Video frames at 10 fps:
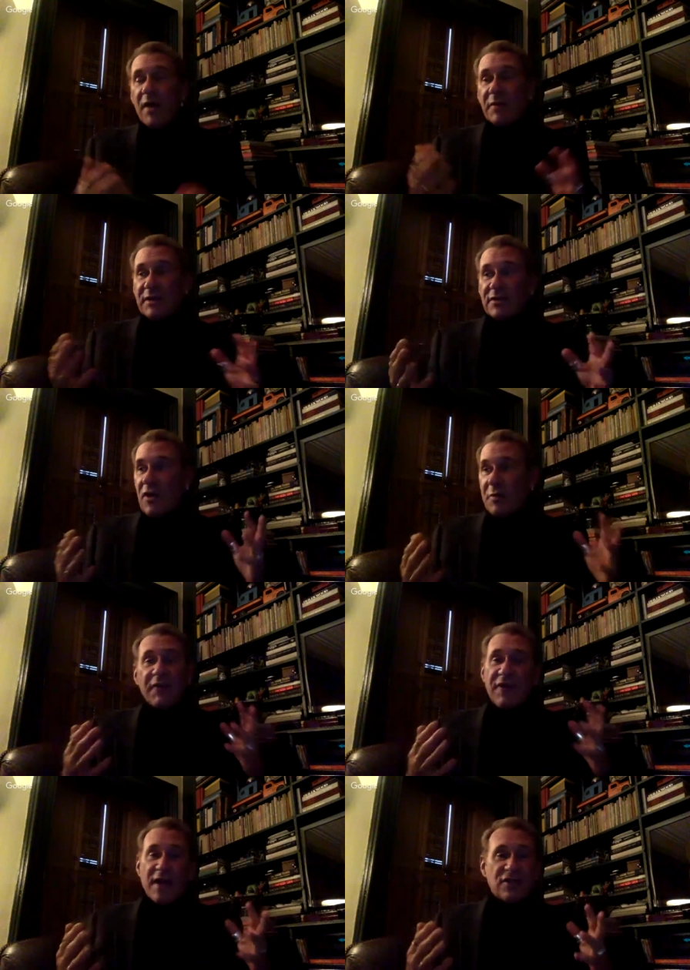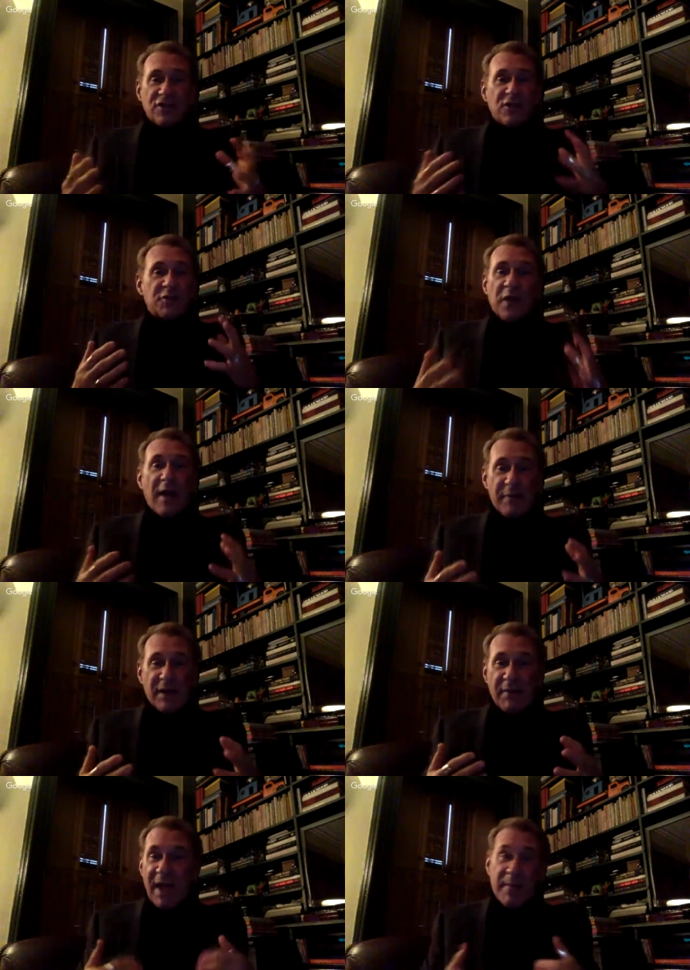but so many fashion shoots were happening
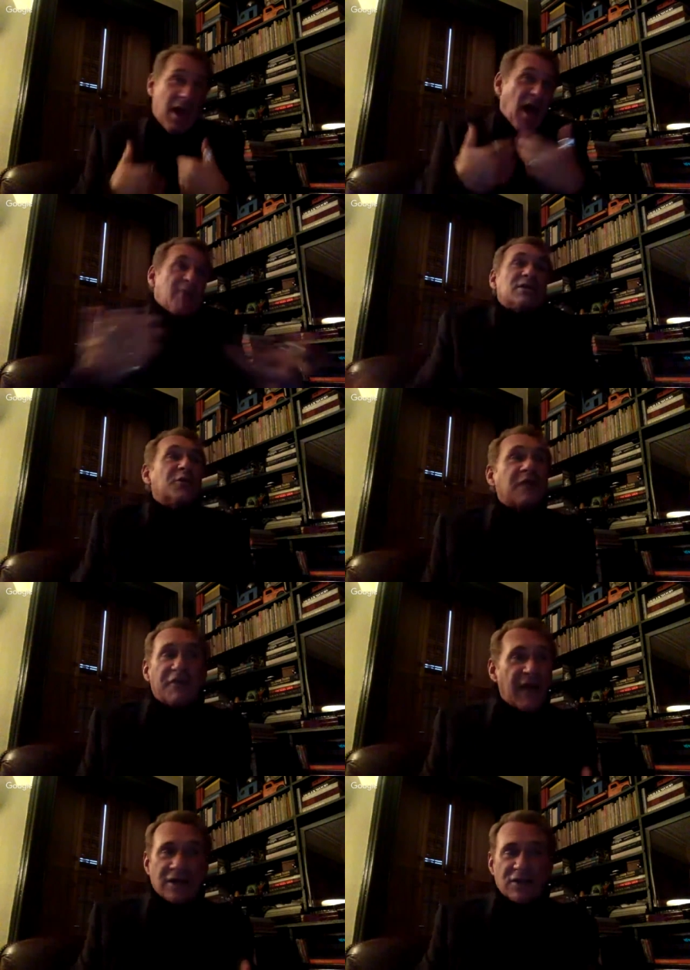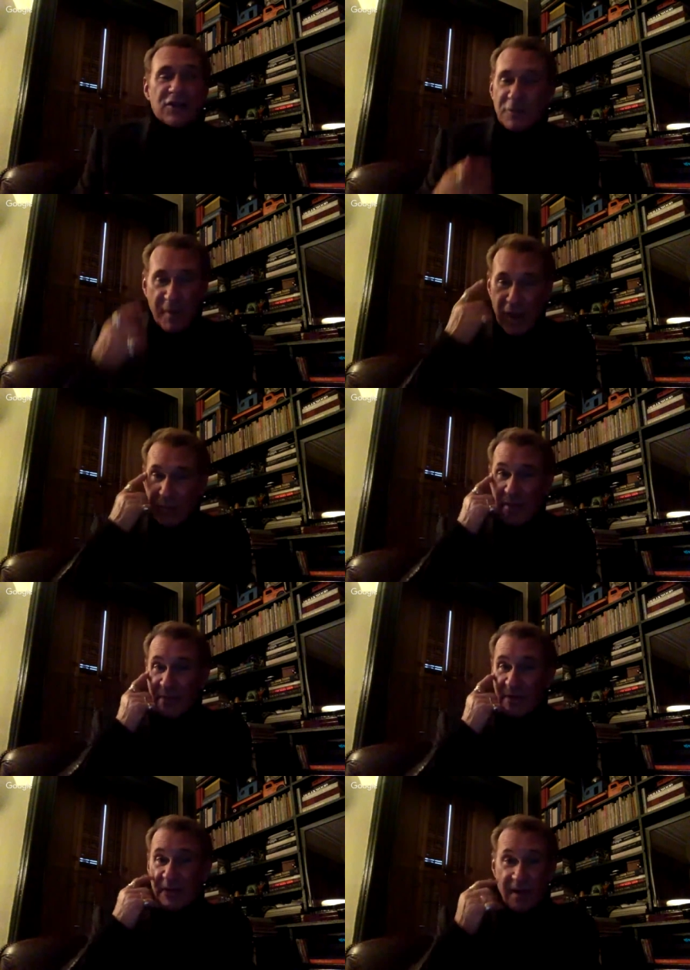in Miami. I was doing a fashion shoot in Miami at
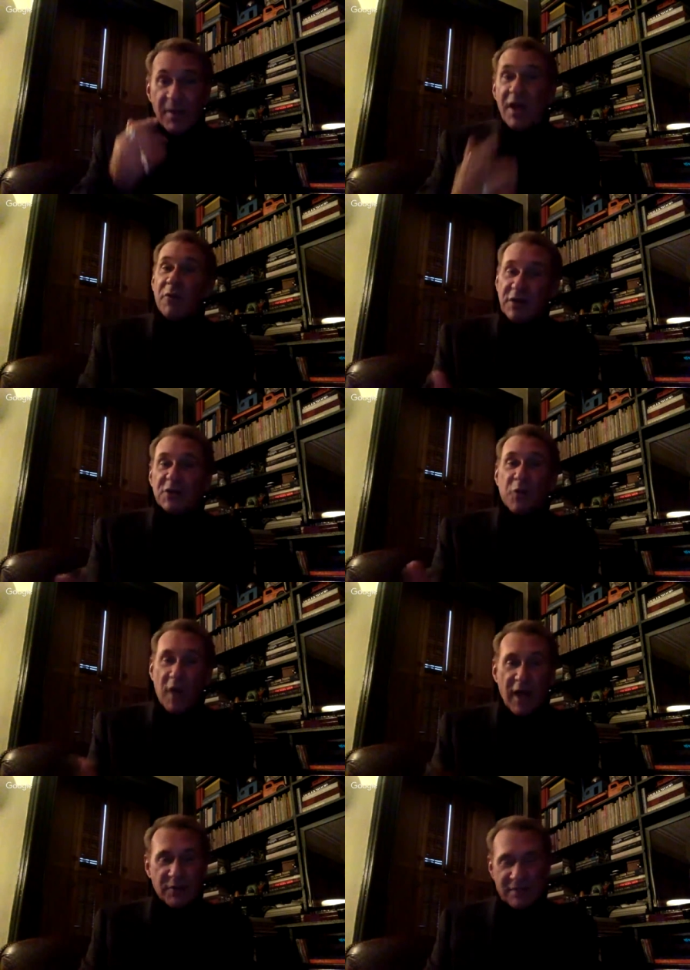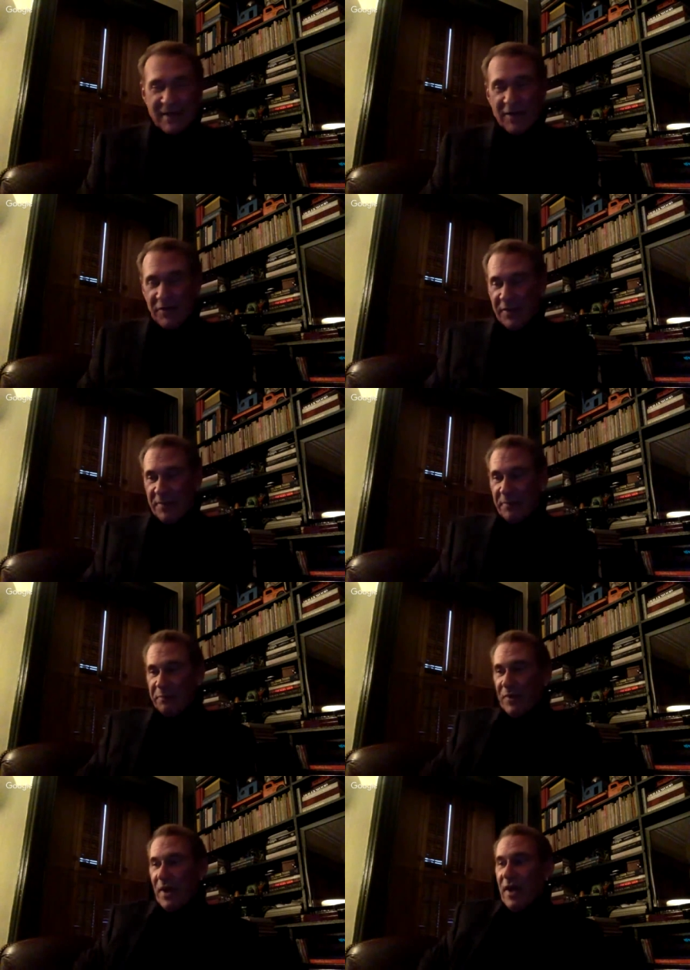the time, which is why I was down there.
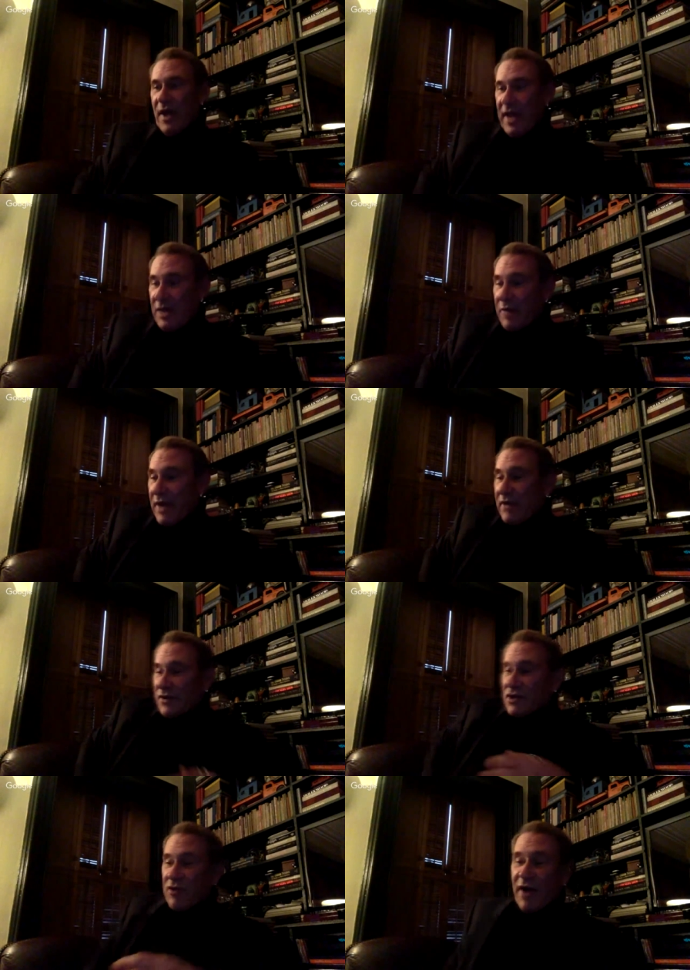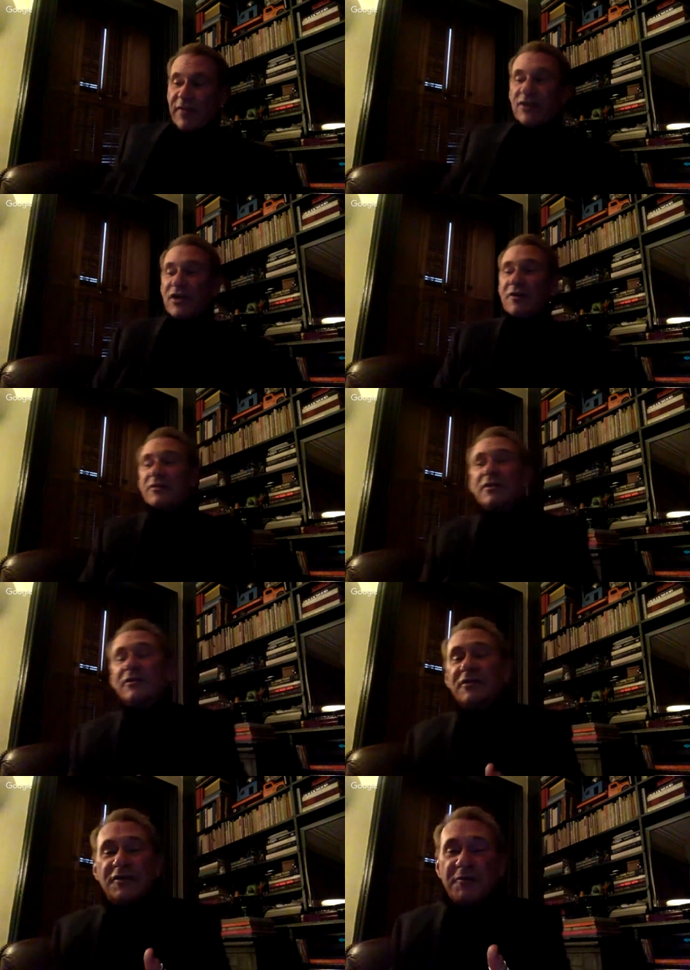Anyway, the driver took
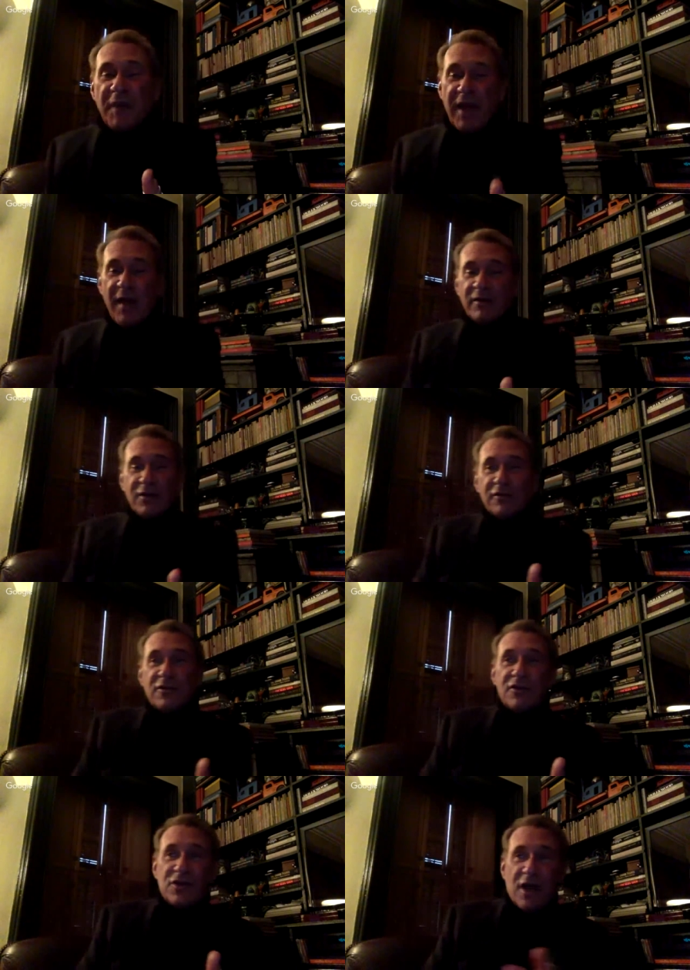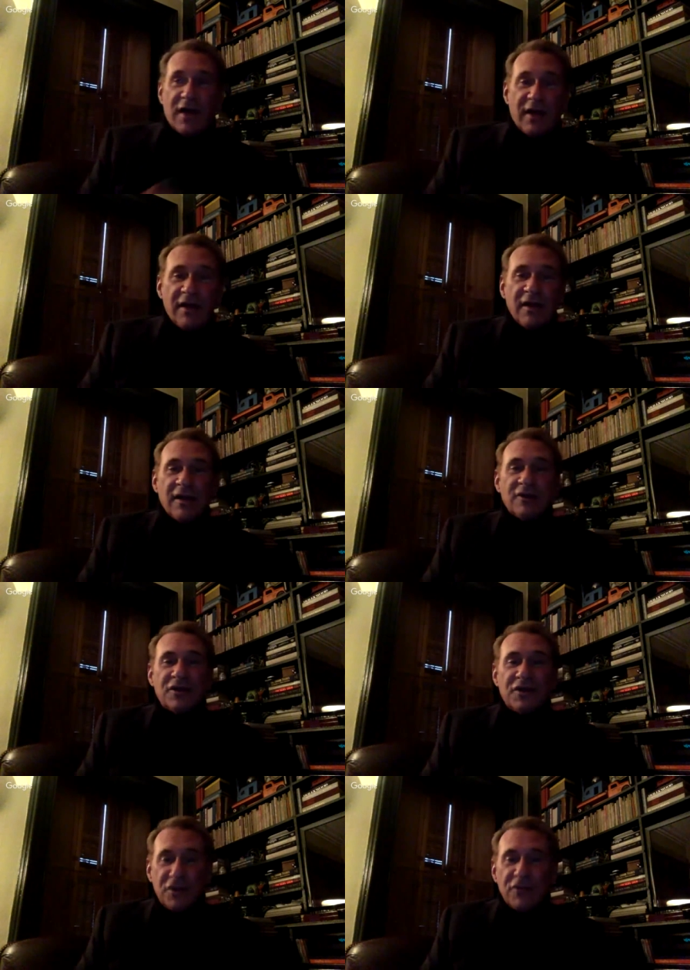took took my took Johnny to
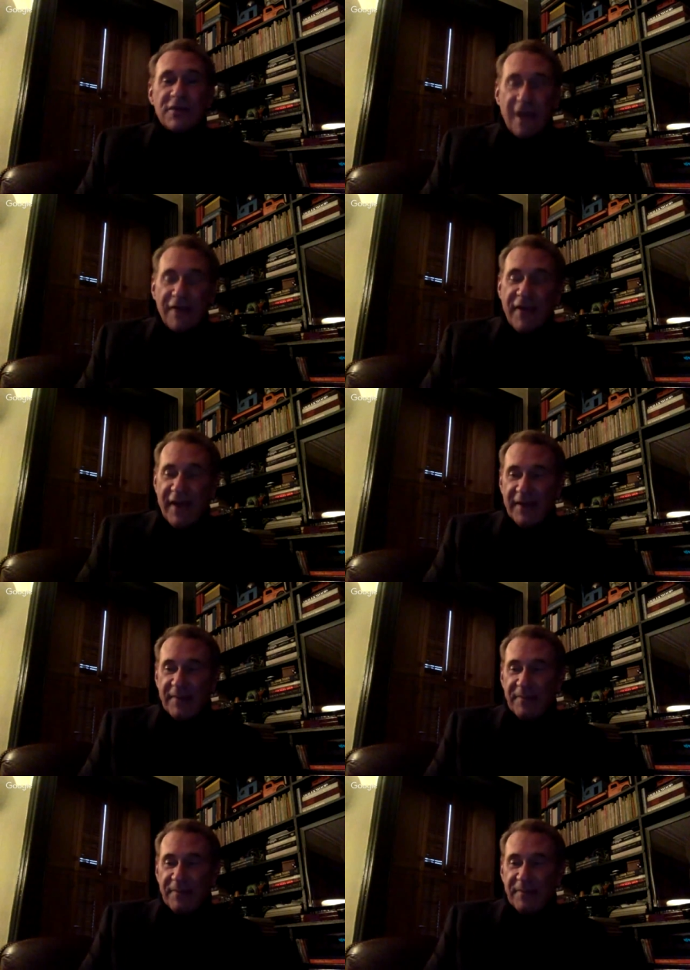the news cafe,